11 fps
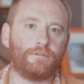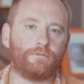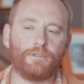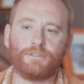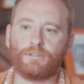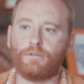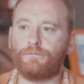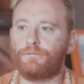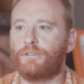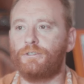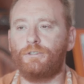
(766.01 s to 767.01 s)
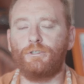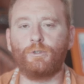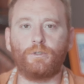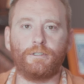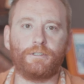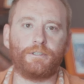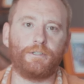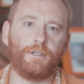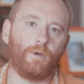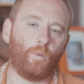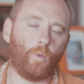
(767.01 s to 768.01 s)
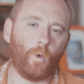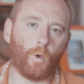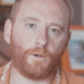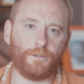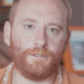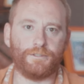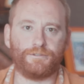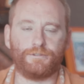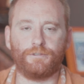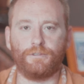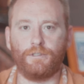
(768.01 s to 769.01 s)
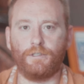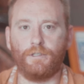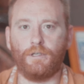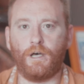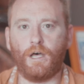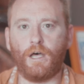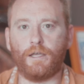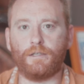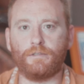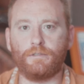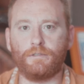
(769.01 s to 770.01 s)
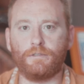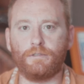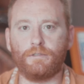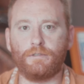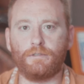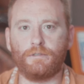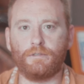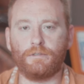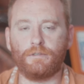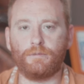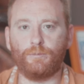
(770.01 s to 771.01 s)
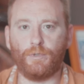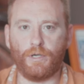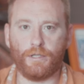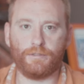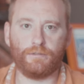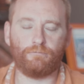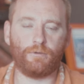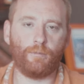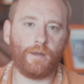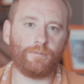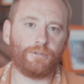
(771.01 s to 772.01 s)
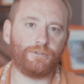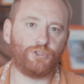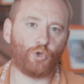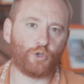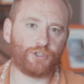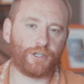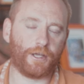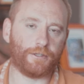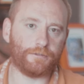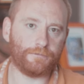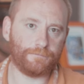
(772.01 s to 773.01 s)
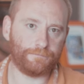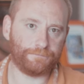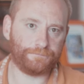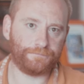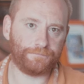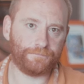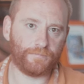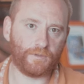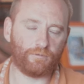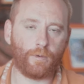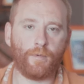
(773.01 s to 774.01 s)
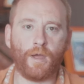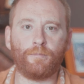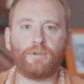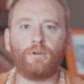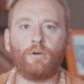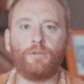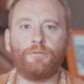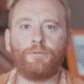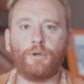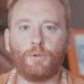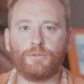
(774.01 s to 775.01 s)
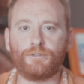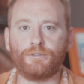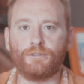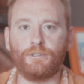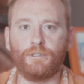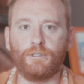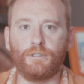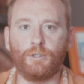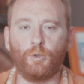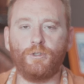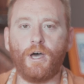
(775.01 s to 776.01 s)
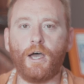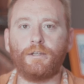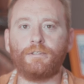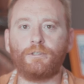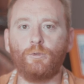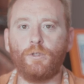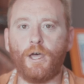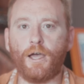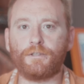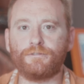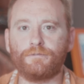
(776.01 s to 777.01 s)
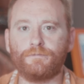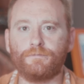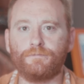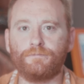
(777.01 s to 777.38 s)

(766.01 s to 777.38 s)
The risk of nuclear war is high. But remember George Kennan. Remember all of those who died in Gulags.